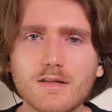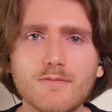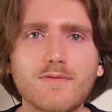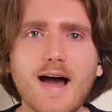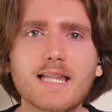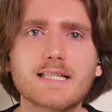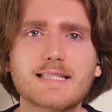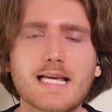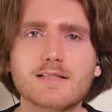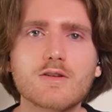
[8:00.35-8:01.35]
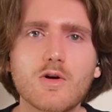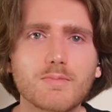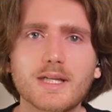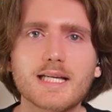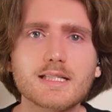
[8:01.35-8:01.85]
violence has no
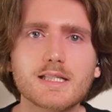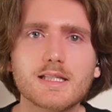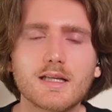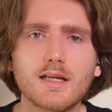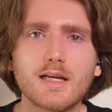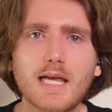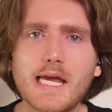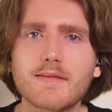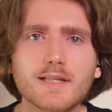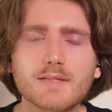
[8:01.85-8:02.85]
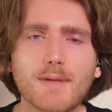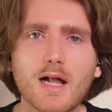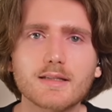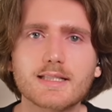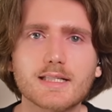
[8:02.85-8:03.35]
place in these
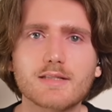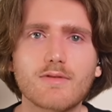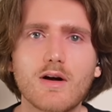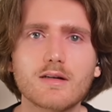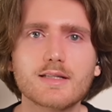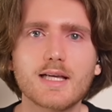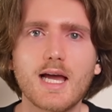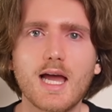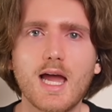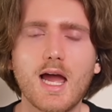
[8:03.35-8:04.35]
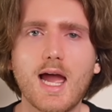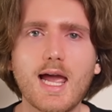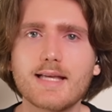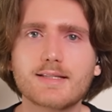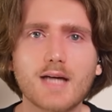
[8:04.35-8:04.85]
politics of ours.
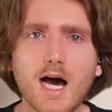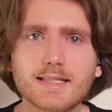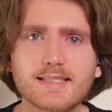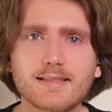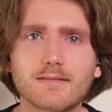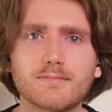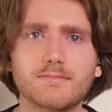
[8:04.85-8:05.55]
It's constant.